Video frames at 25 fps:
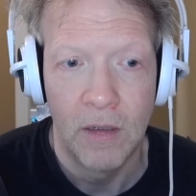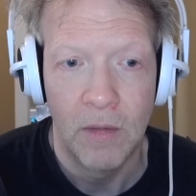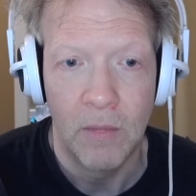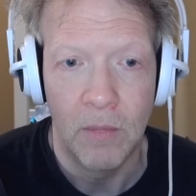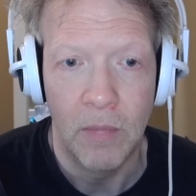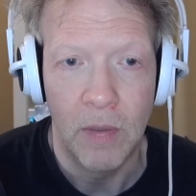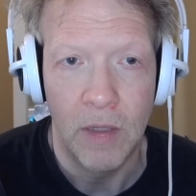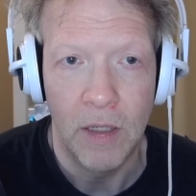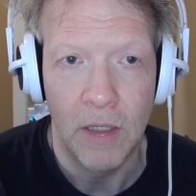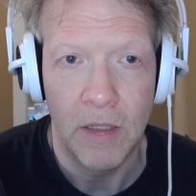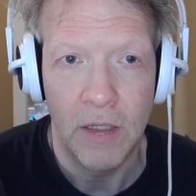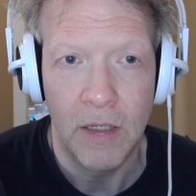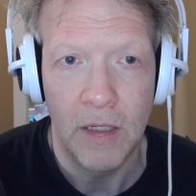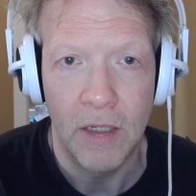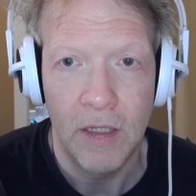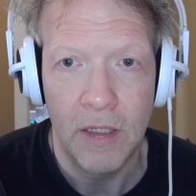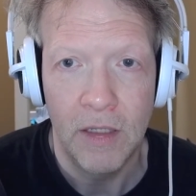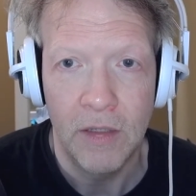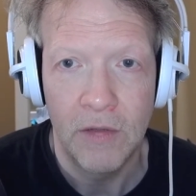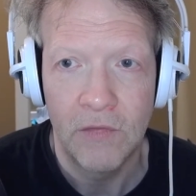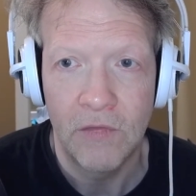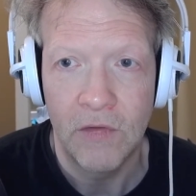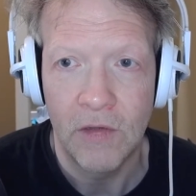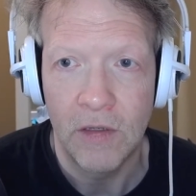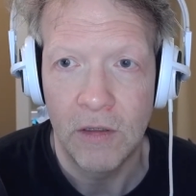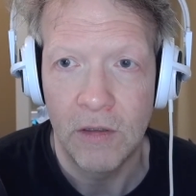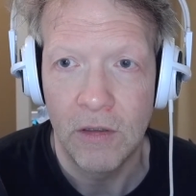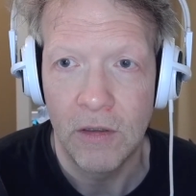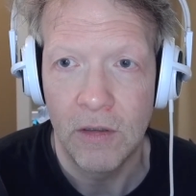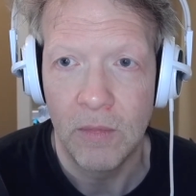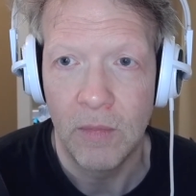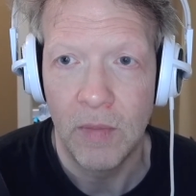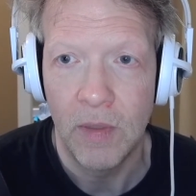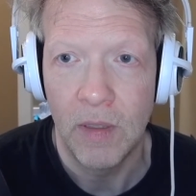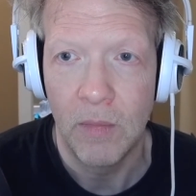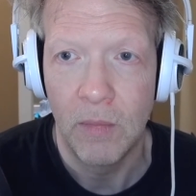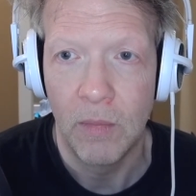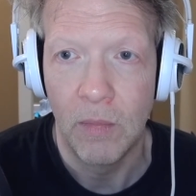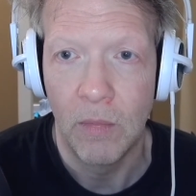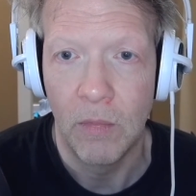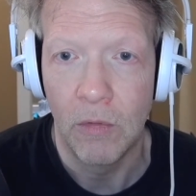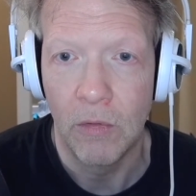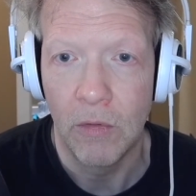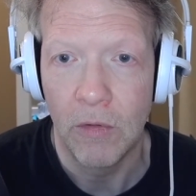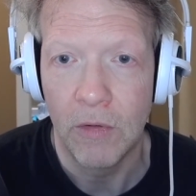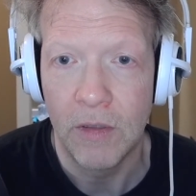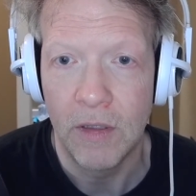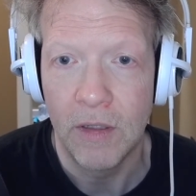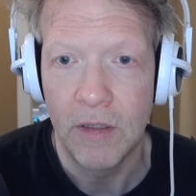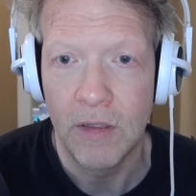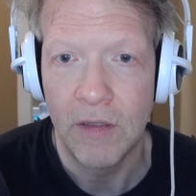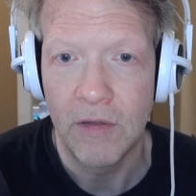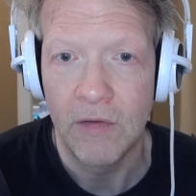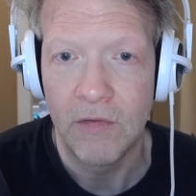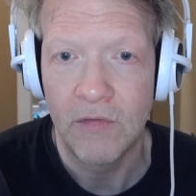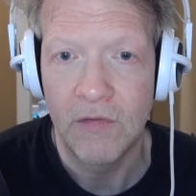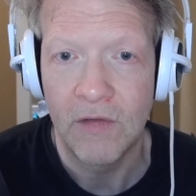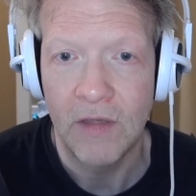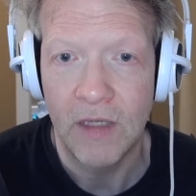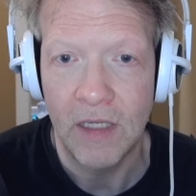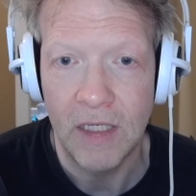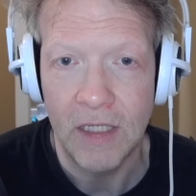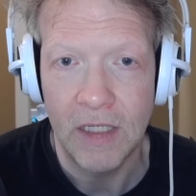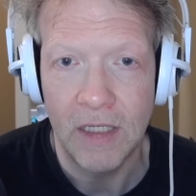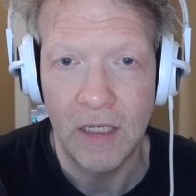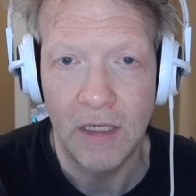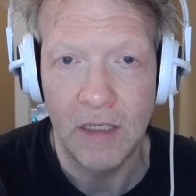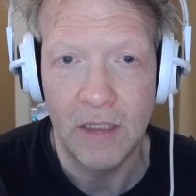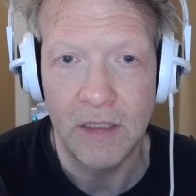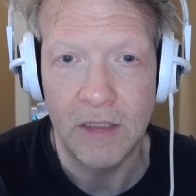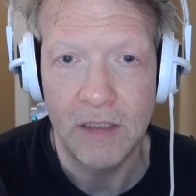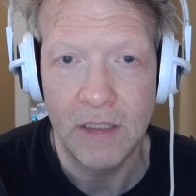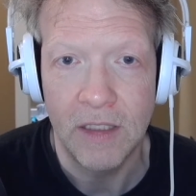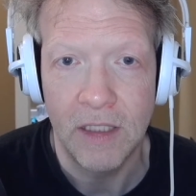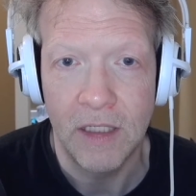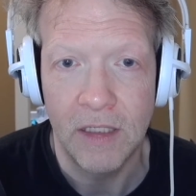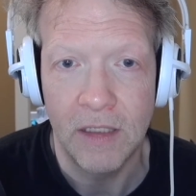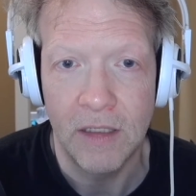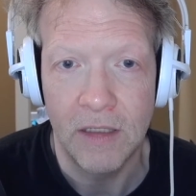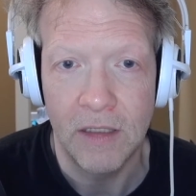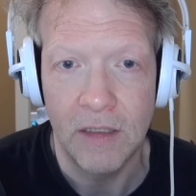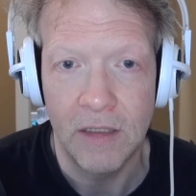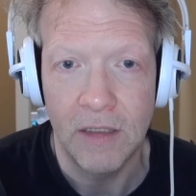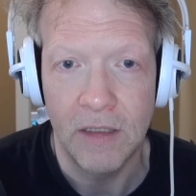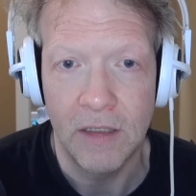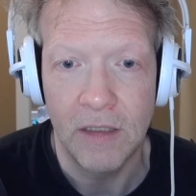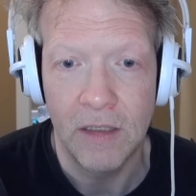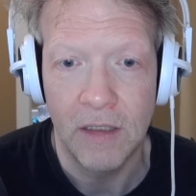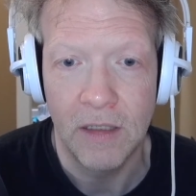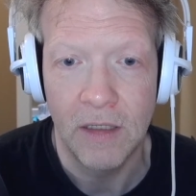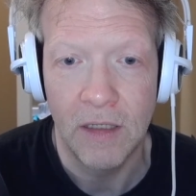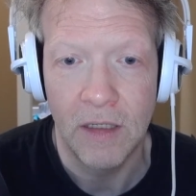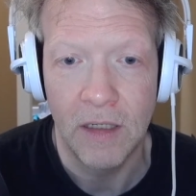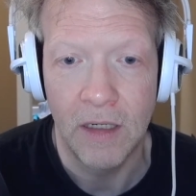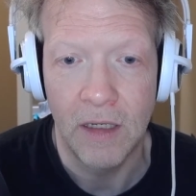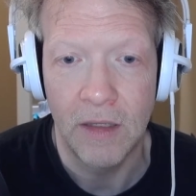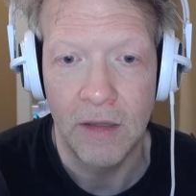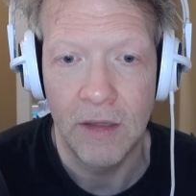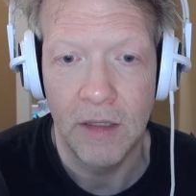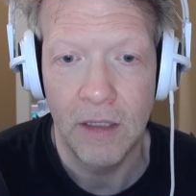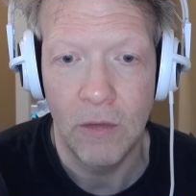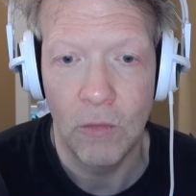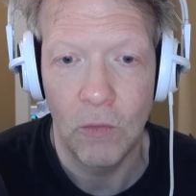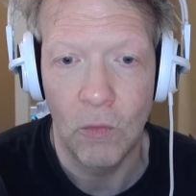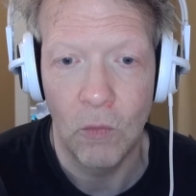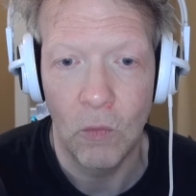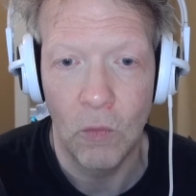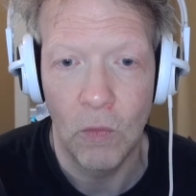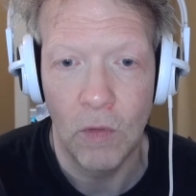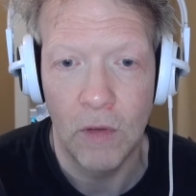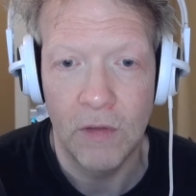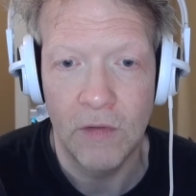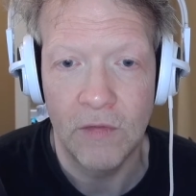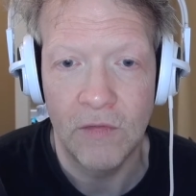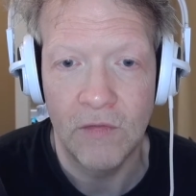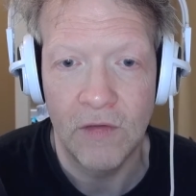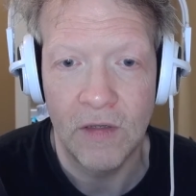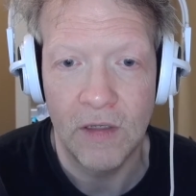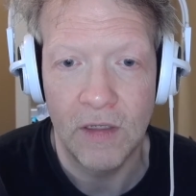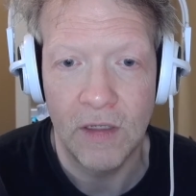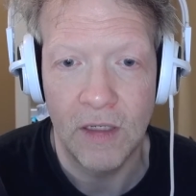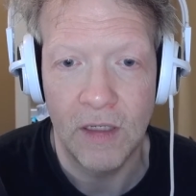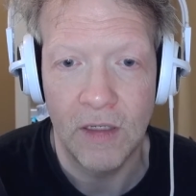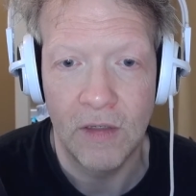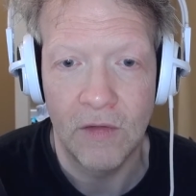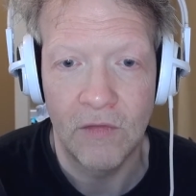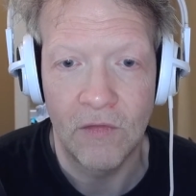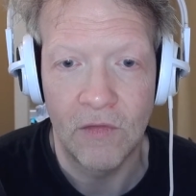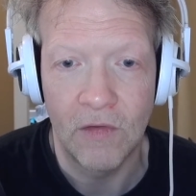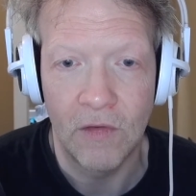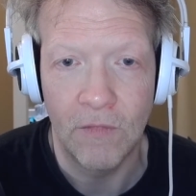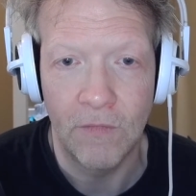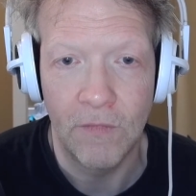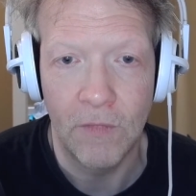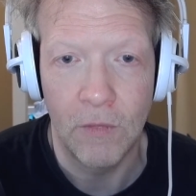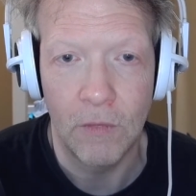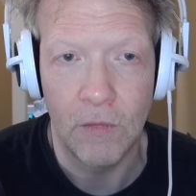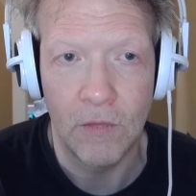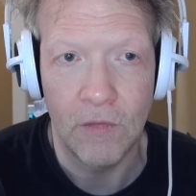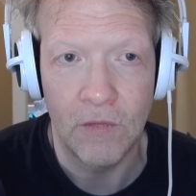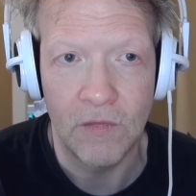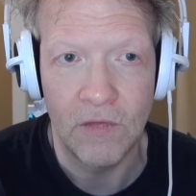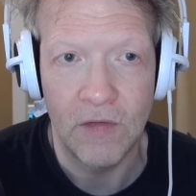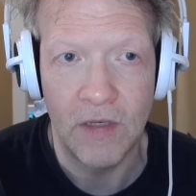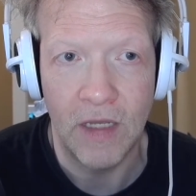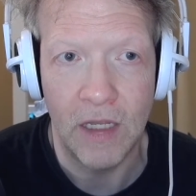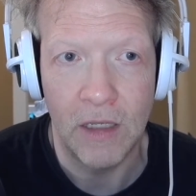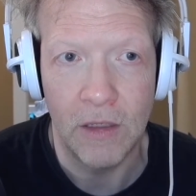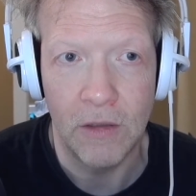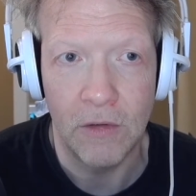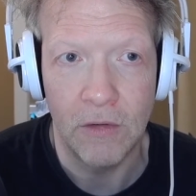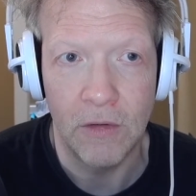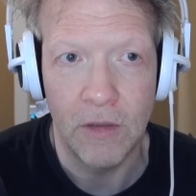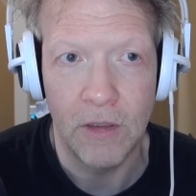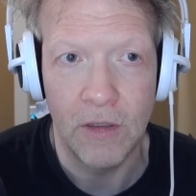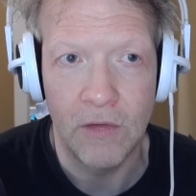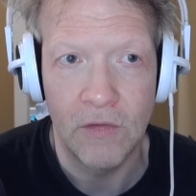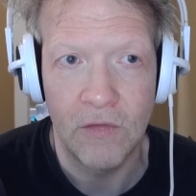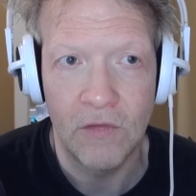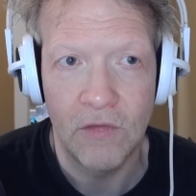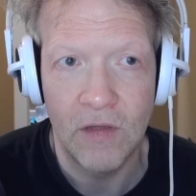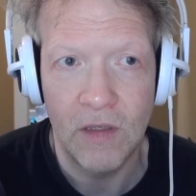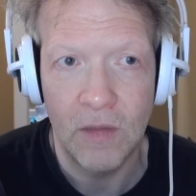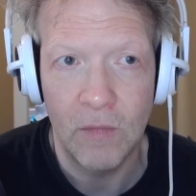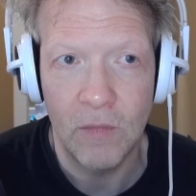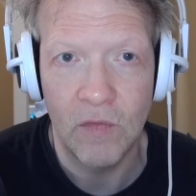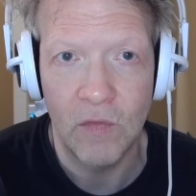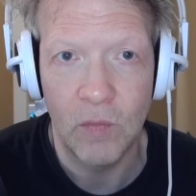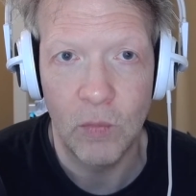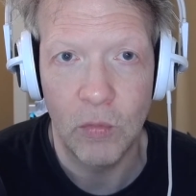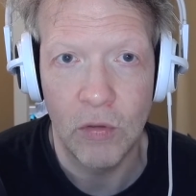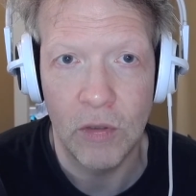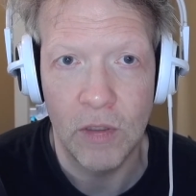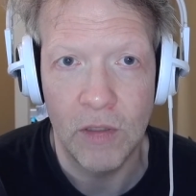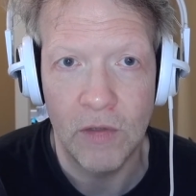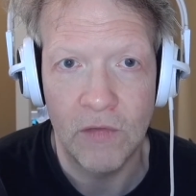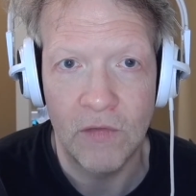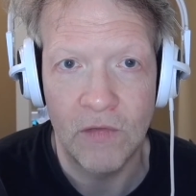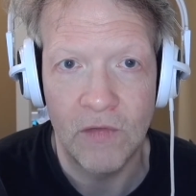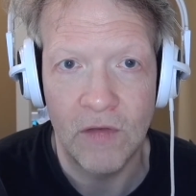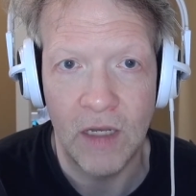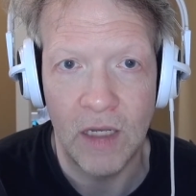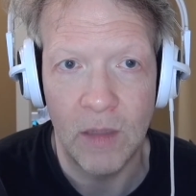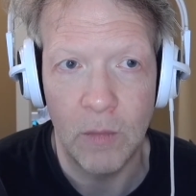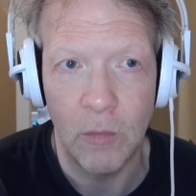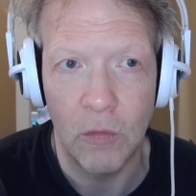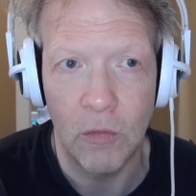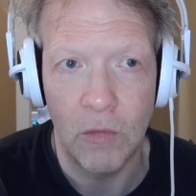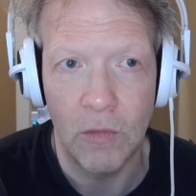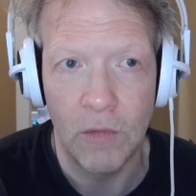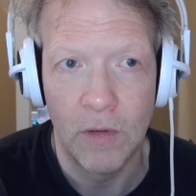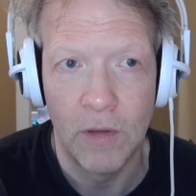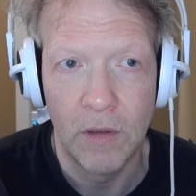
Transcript: but it is a good bit more than the C910, and I think once it gets the focus down, it seems pretty stable,